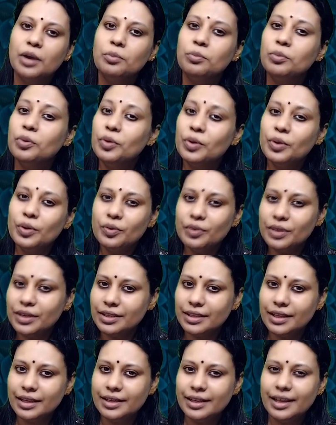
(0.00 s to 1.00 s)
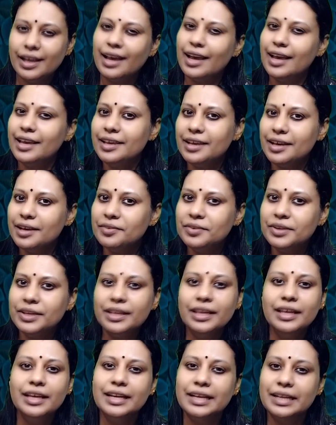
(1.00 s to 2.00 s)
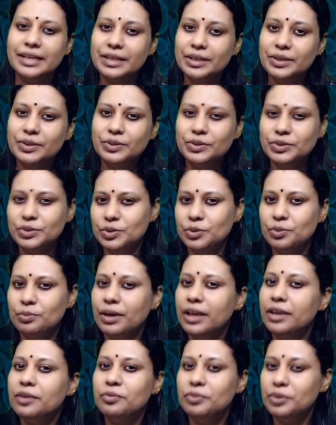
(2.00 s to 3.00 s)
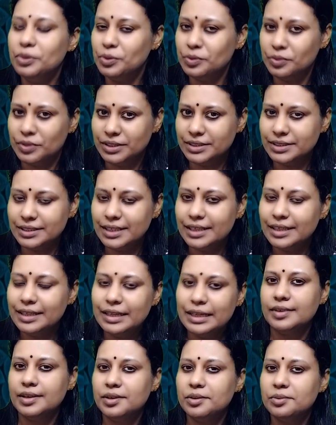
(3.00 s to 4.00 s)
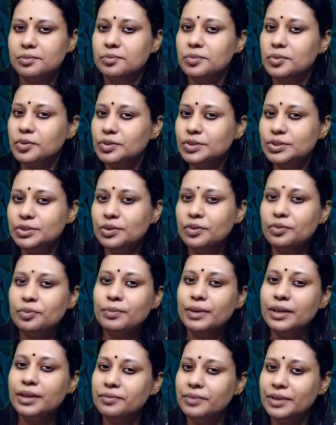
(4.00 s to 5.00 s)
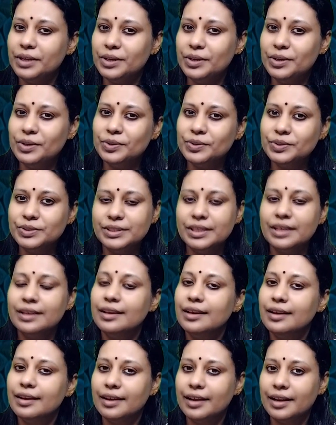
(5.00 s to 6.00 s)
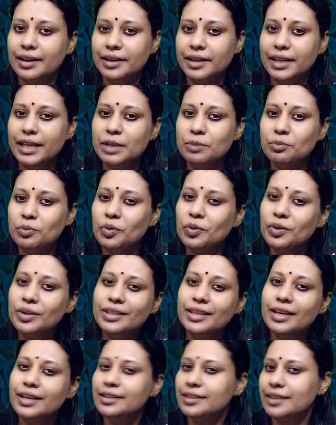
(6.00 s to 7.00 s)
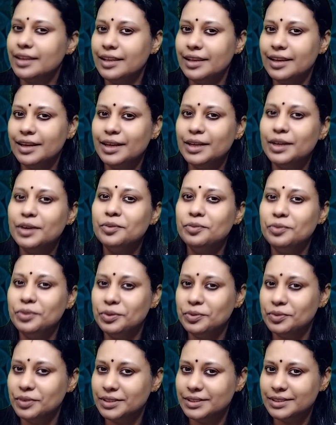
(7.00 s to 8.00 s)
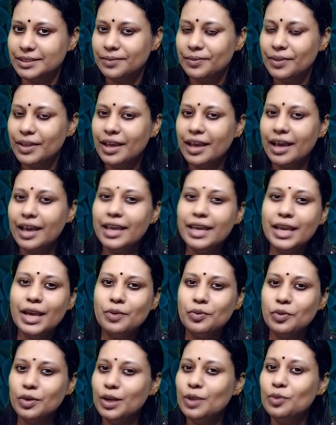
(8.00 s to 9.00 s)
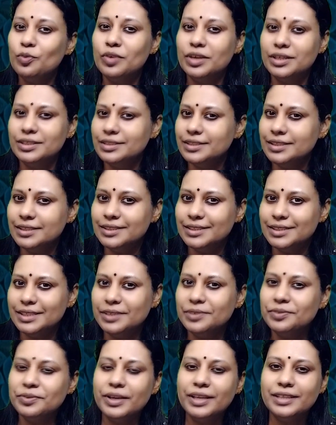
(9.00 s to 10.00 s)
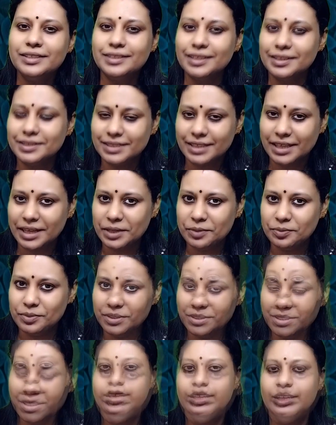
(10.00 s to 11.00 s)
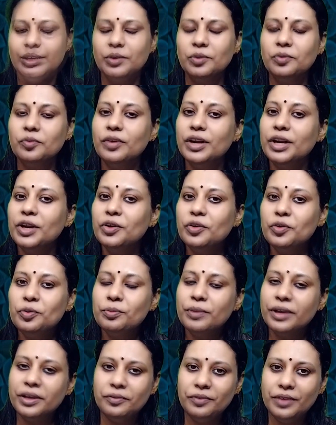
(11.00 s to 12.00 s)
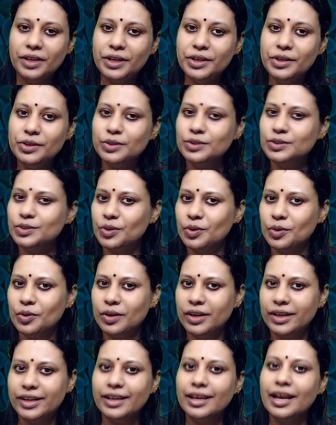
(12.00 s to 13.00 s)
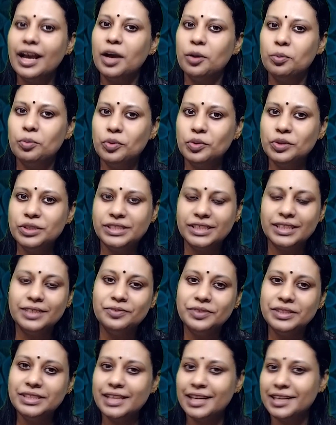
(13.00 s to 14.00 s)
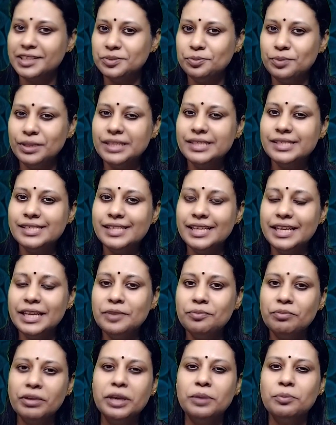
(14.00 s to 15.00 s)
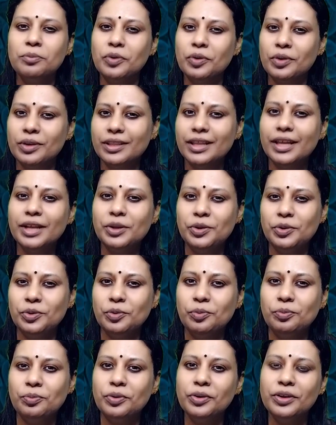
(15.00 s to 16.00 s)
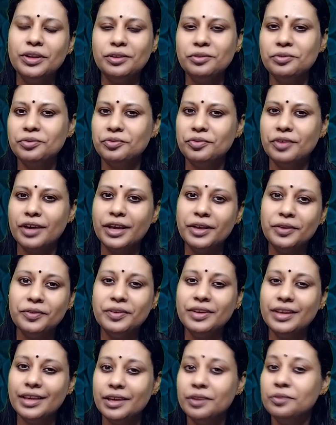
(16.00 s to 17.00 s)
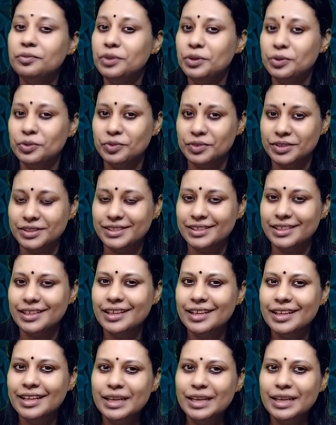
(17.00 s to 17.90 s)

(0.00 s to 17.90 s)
Moreover that I have a request to my viewers. Most of videos contain more than 300 viewers. I have only 165 subscribers. One of my videos called abortion, which has been seen by more than 2.5k viewers.